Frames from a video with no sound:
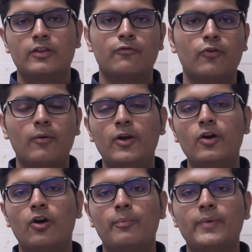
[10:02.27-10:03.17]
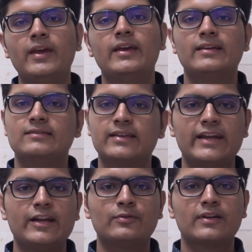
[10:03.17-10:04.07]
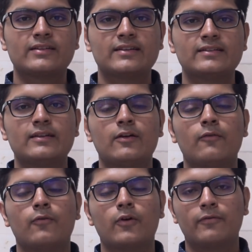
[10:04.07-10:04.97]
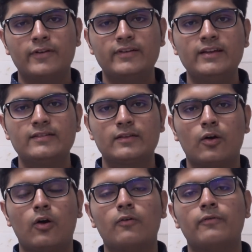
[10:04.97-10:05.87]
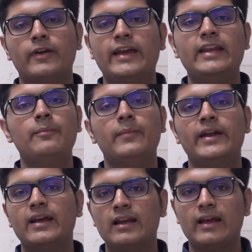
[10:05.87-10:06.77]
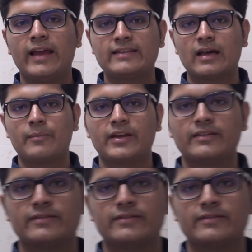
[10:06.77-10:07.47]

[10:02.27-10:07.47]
The formula copy is the key to success for physics of any medical examination.